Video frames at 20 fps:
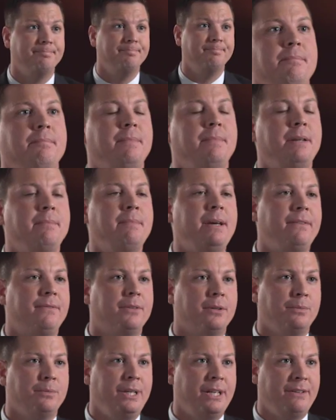In
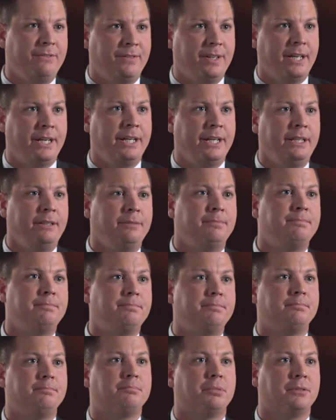Mannford, we have very
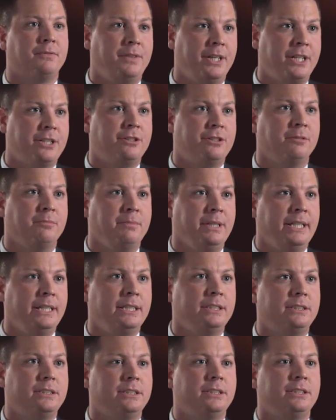professional
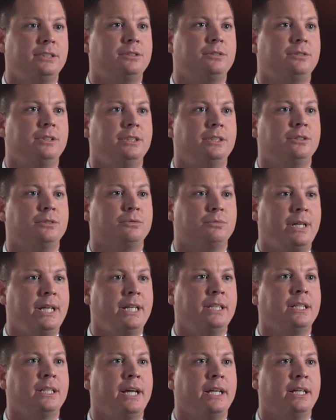meetings. It is
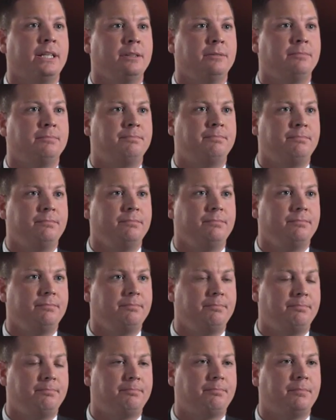ran like
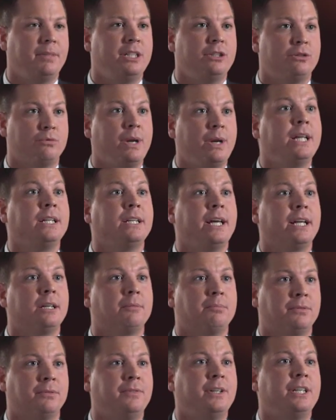a
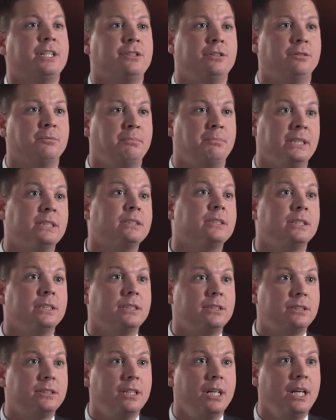professional
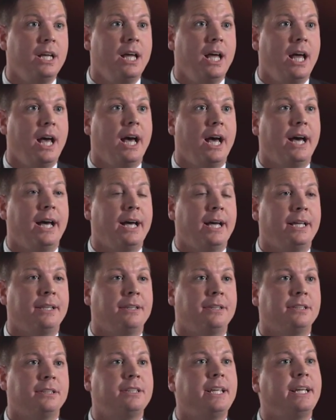business.
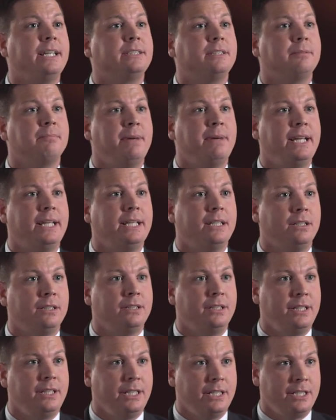The things that make it
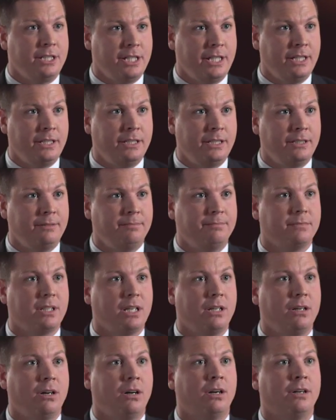onto the agenda
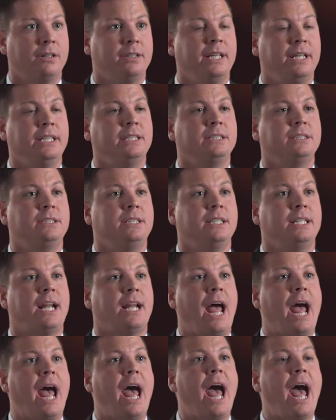are things that
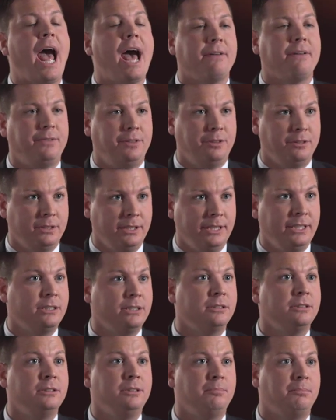have to
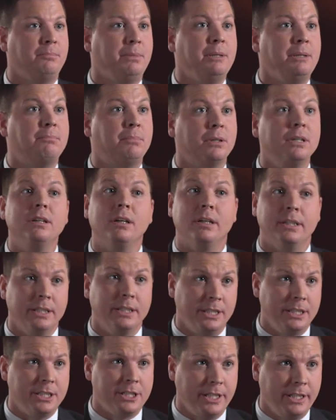legally be put on an
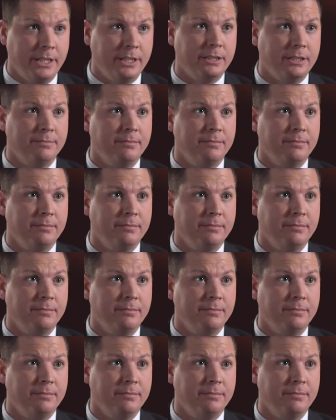agenda.